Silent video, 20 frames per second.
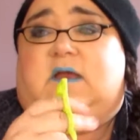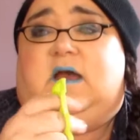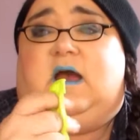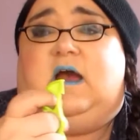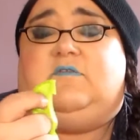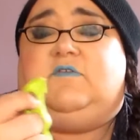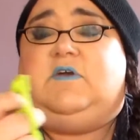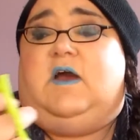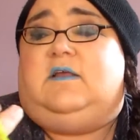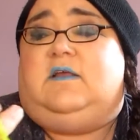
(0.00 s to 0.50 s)

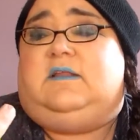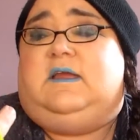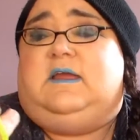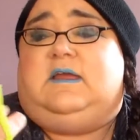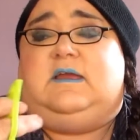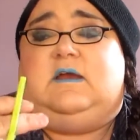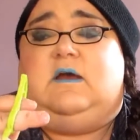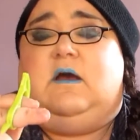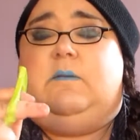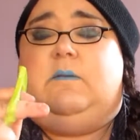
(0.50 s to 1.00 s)
I've got
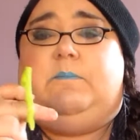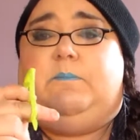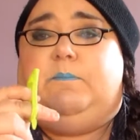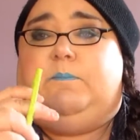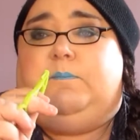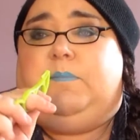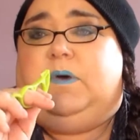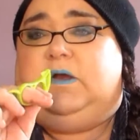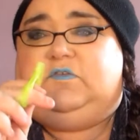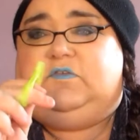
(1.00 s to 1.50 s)
like a
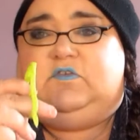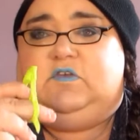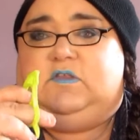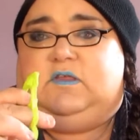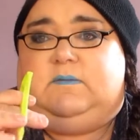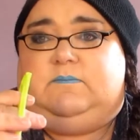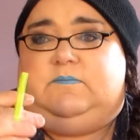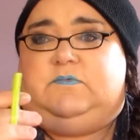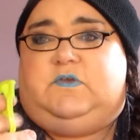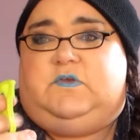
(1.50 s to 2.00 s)
bunch of
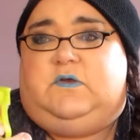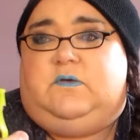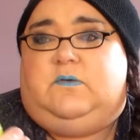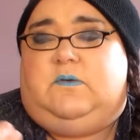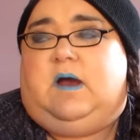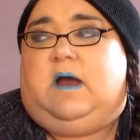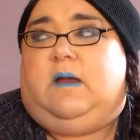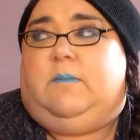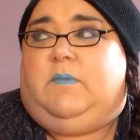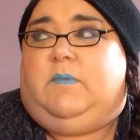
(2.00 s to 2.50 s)
them too.
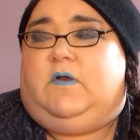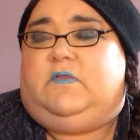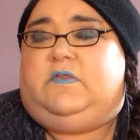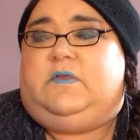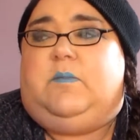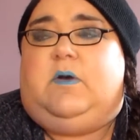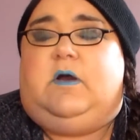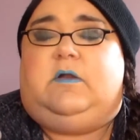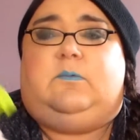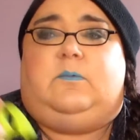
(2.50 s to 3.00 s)
I bought
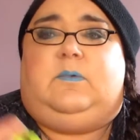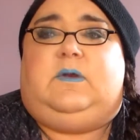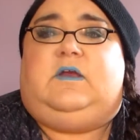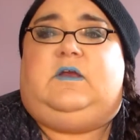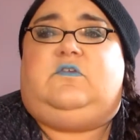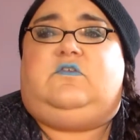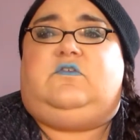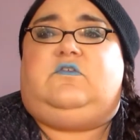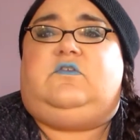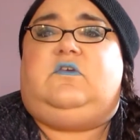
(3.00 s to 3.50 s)
them on
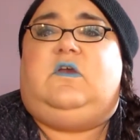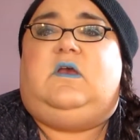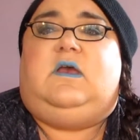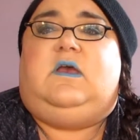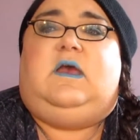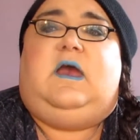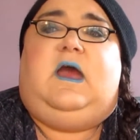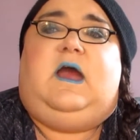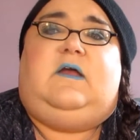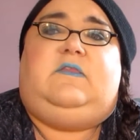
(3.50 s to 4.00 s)
Wish,
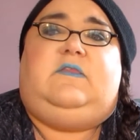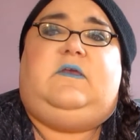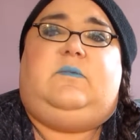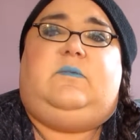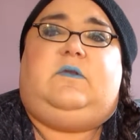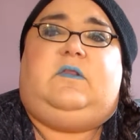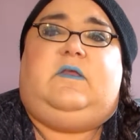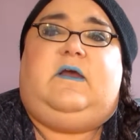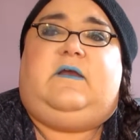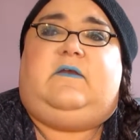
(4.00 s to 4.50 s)
and they
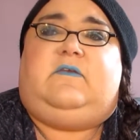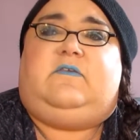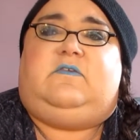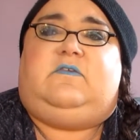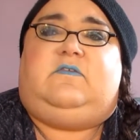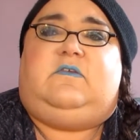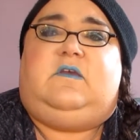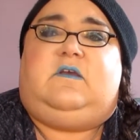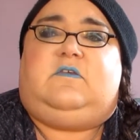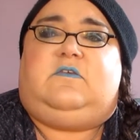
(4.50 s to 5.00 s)
were like
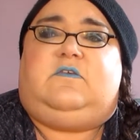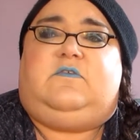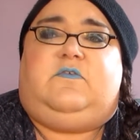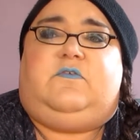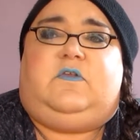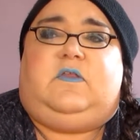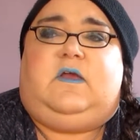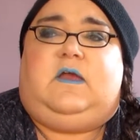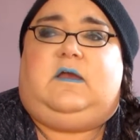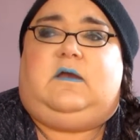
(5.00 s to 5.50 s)
6
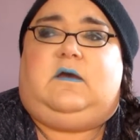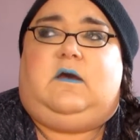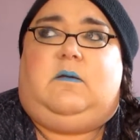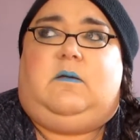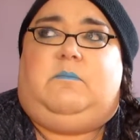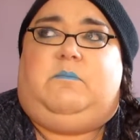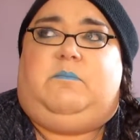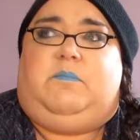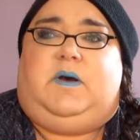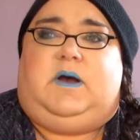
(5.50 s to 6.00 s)
for like
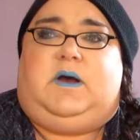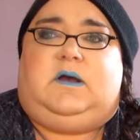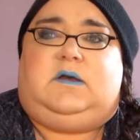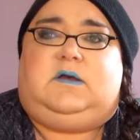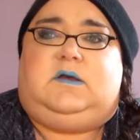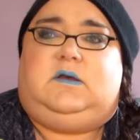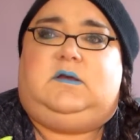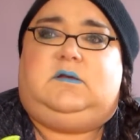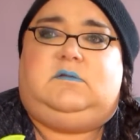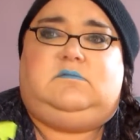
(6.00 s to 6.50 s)

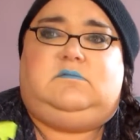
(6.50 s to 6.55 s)
$1.